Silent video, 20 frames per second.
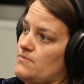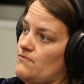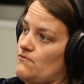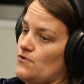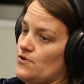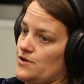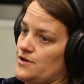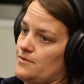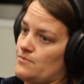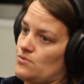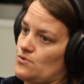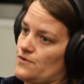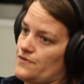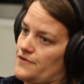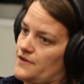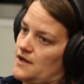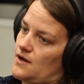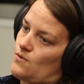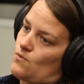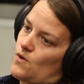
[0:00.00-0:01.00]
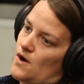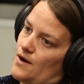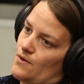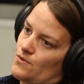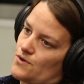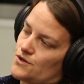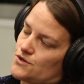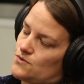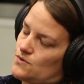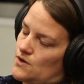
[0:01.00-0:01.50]
really important thing and why
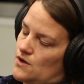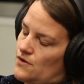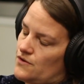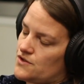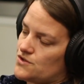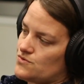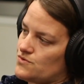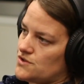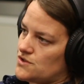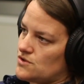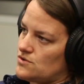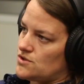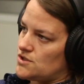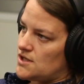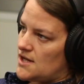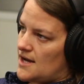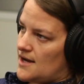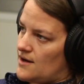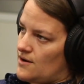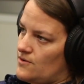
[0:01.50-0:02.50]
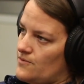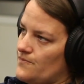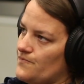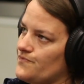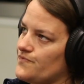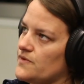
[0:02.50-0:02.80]
we're doing all this research now.